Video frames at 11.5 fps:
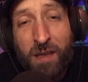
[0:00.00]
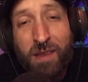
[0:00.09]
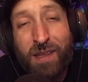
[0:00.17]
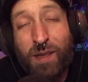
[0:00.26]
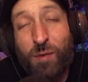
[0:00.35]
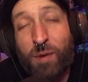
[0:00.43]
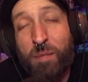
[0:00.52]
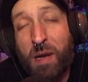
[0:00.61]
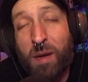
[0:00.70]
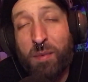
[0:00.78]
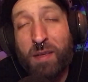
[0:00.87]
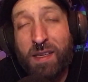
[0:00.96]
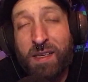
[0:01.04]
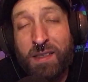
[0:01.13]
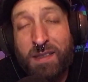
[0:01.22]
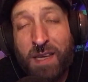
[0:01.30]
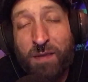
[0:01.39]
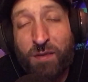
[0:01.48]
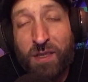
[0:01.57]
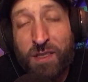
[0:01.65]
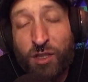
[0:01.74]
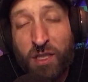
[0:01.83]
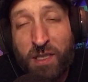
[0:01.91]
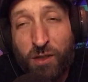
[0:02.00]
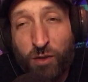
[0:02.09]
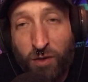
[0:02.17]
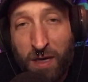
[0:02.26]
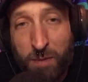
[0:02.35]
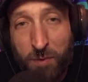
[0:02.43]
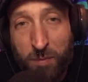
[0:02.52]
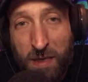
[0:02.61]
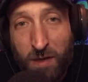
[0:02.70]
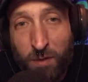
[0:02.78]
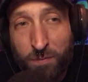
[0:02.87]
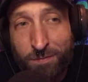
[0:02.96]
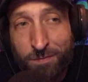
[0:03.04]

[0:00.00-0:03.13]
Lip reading: that the Republicans have a legit gripe about.